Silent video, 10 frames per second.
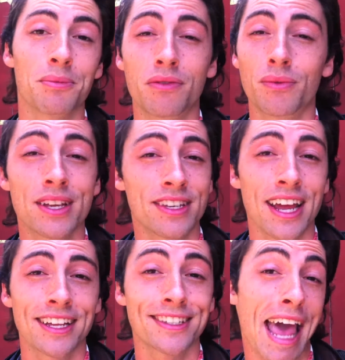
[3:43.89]
If it
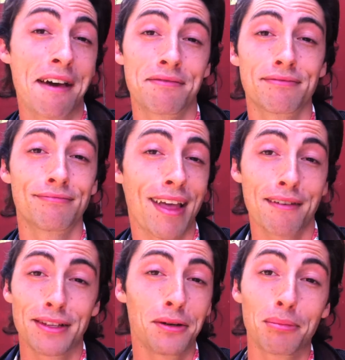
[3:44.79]
resonates, have
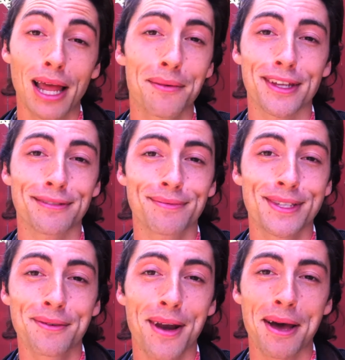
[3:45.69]
a little play with it and
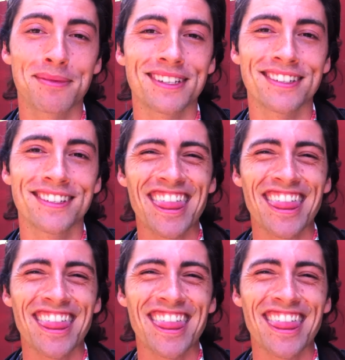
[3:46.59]
see what happens.